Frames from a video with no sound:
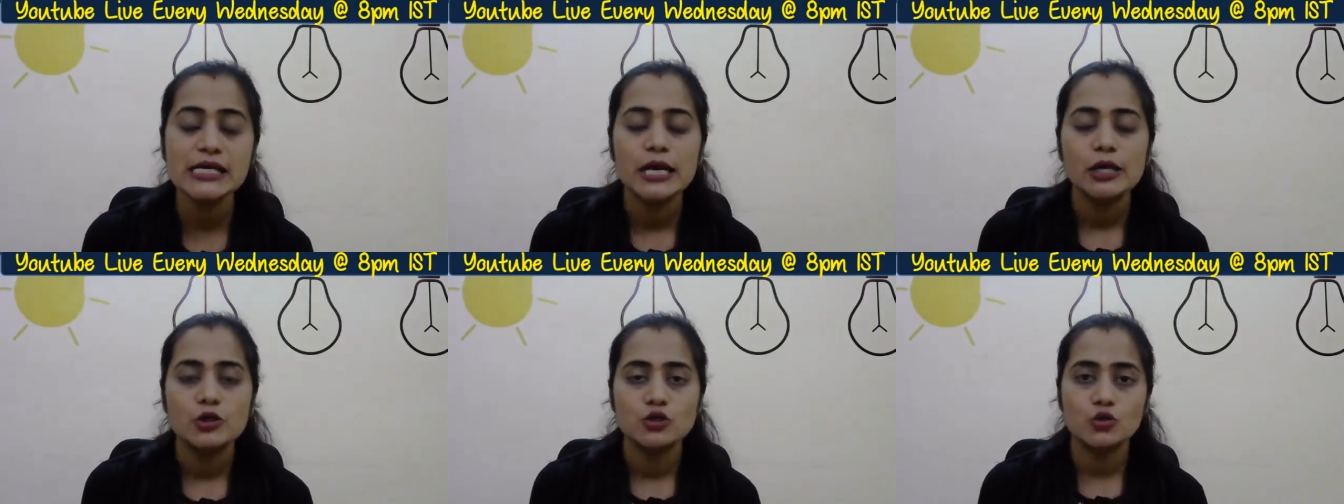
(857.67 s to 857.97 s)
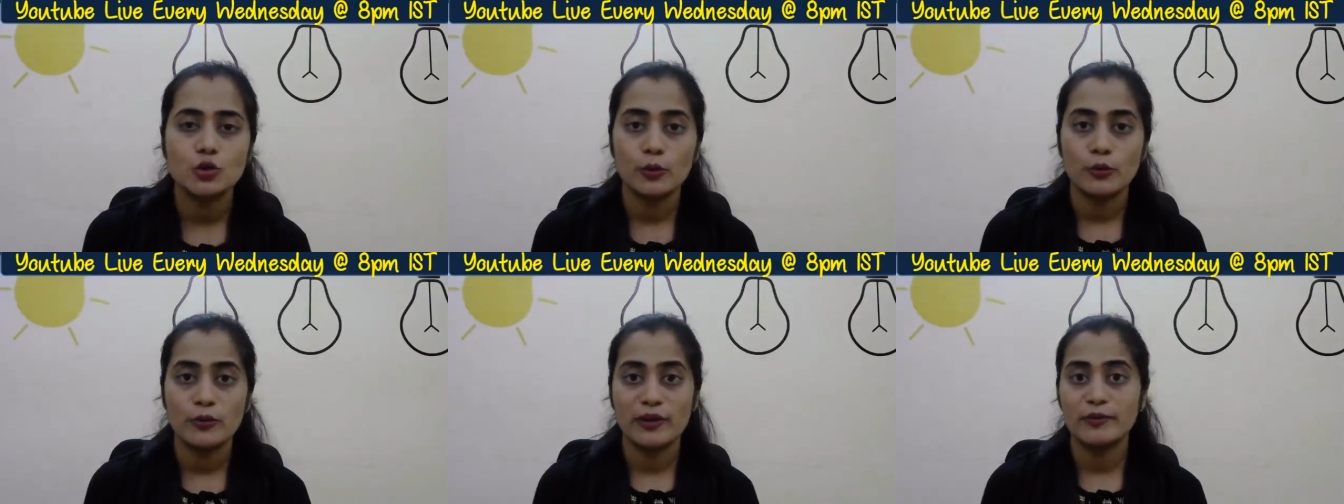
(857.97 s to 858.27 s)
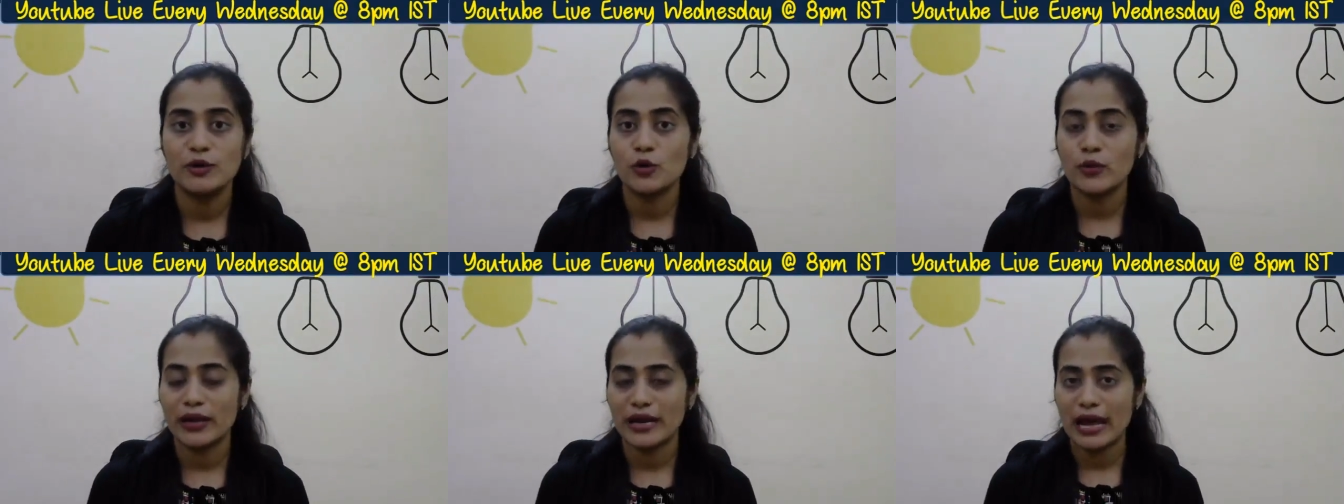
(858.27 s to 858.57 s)
So maybe
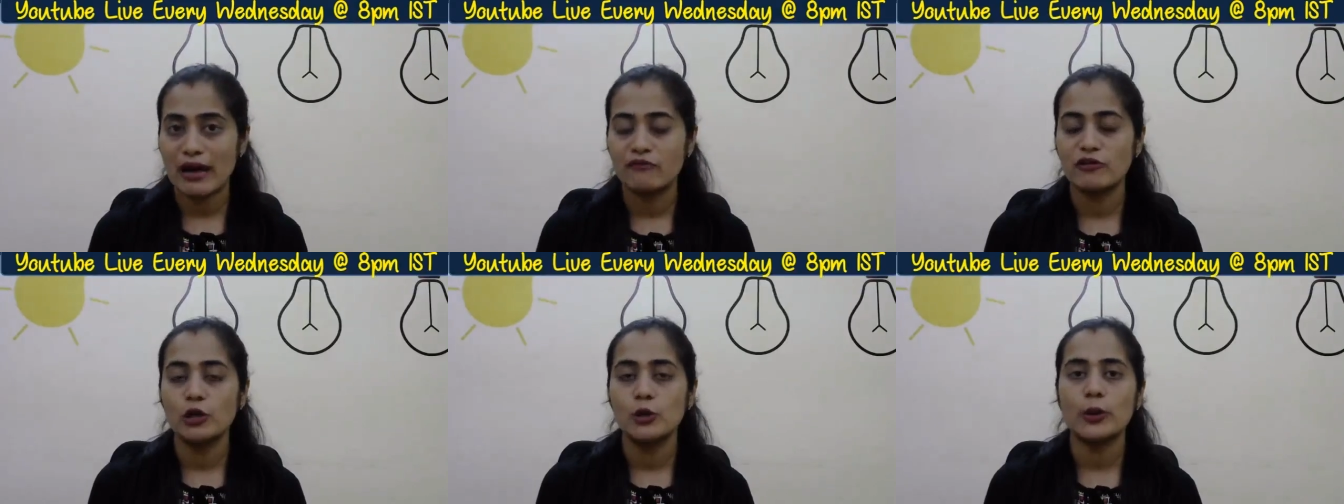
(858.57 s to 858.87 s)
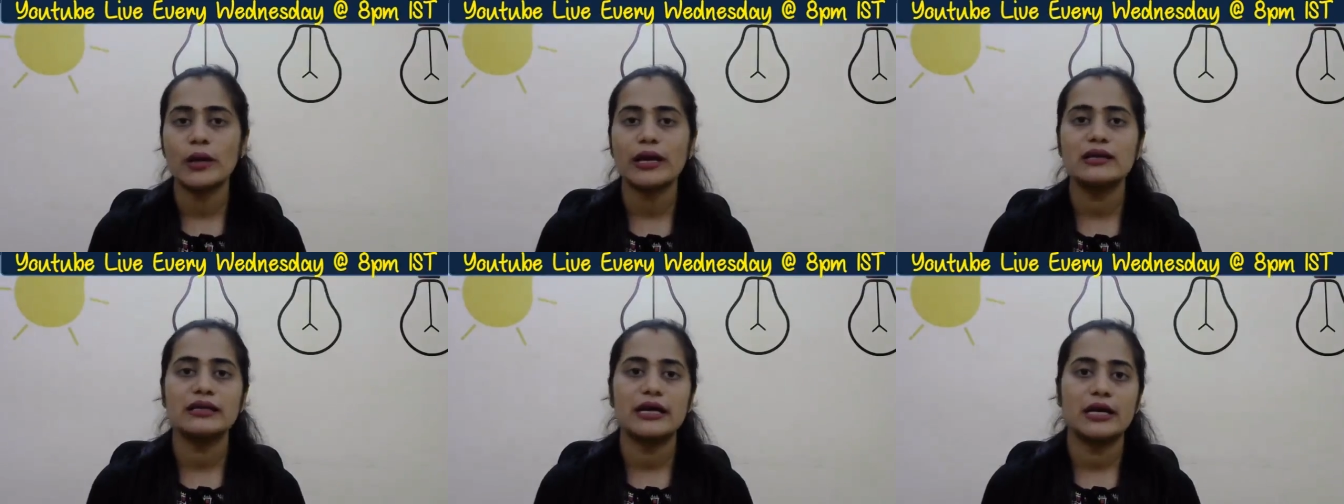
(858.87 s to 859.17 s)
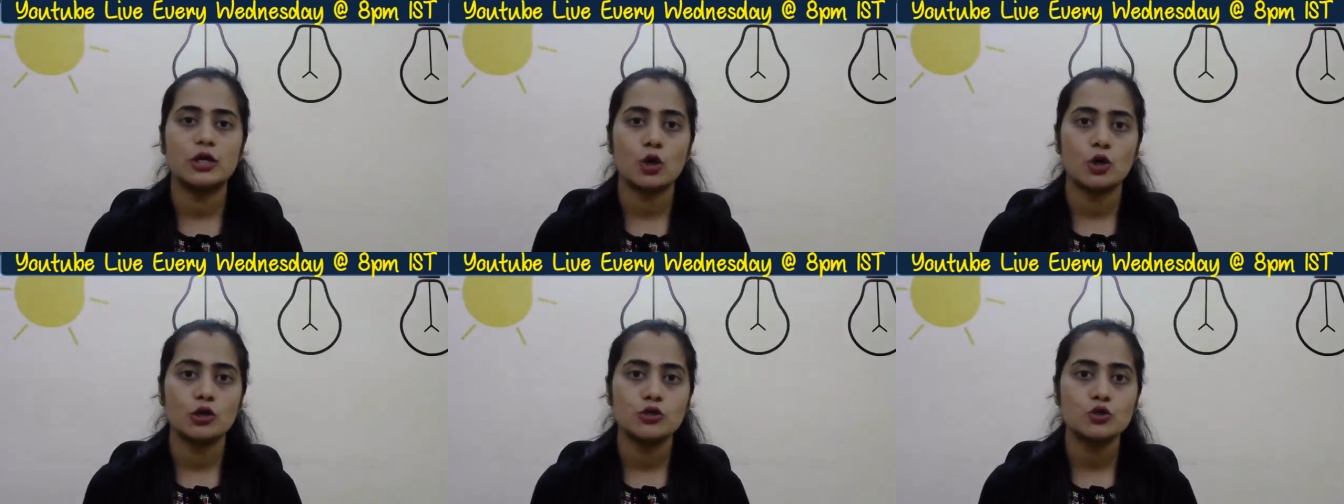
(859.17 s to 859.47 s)
you can have a look at that
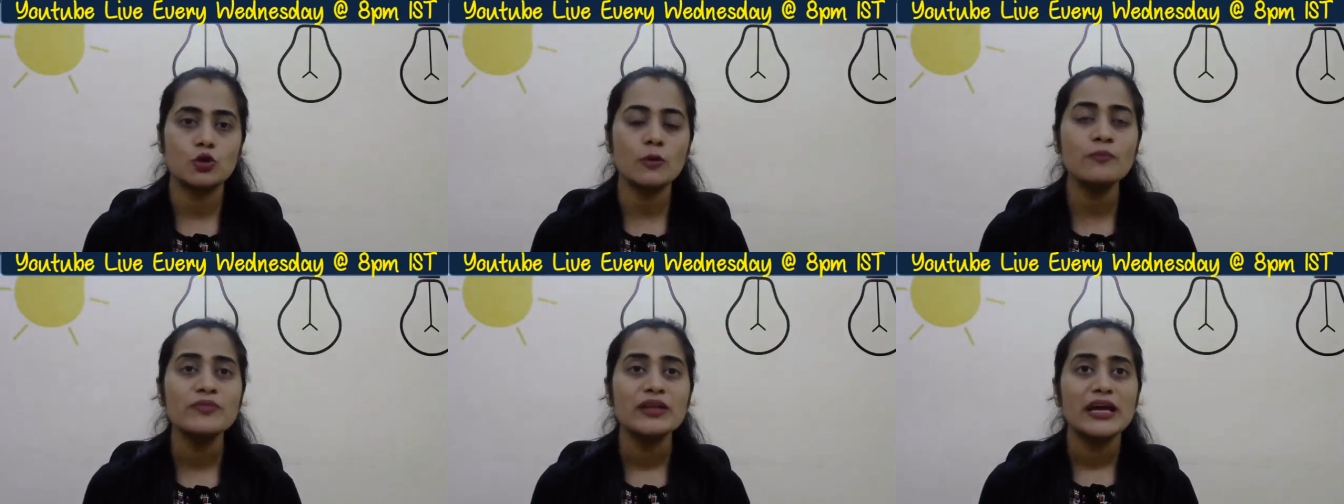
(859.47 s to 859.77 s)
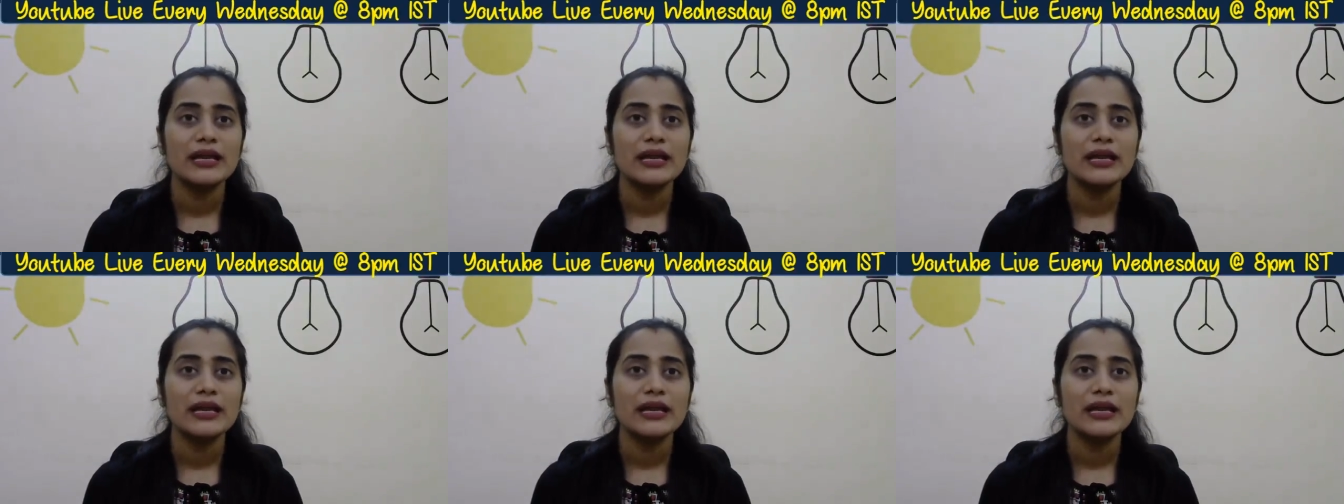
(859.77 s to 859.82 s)
also.